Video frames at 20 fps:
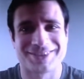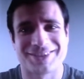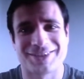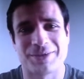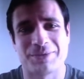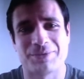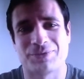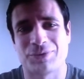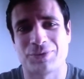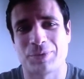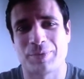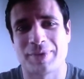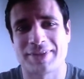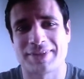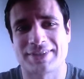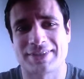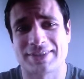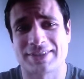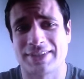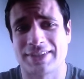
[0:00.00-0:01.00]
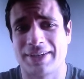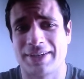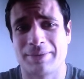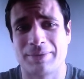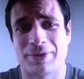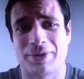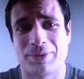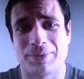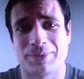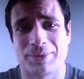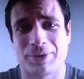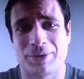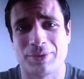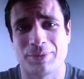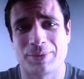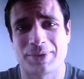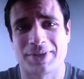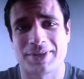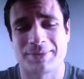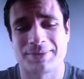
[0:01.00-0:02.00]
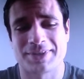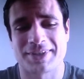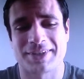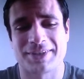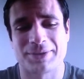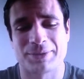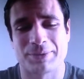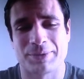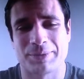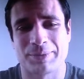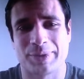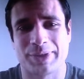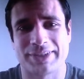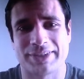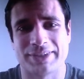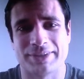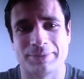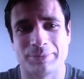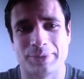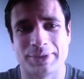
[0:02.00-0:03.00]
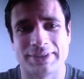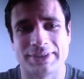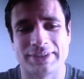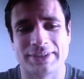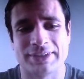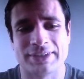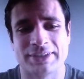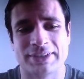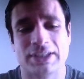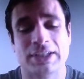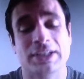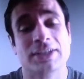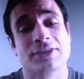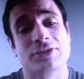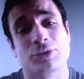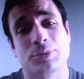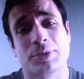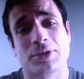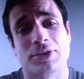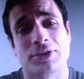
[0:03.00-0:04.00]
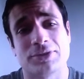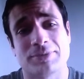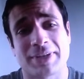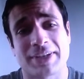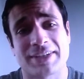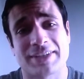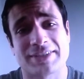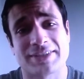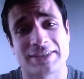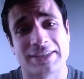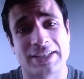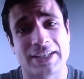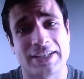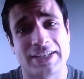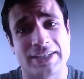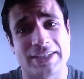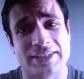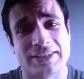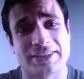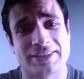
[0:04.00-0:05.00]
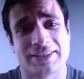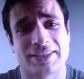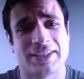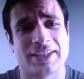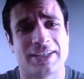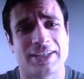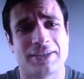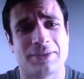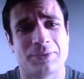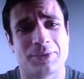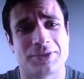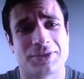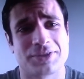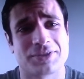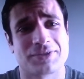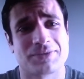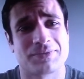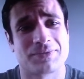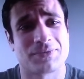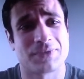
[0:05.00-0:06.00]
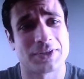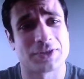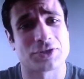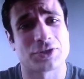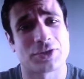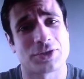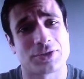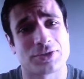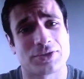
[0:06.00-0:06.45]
hope for the best this time, and hope it comes out a little bit better. But Supergirl is my cousin Lainey, and we just finished her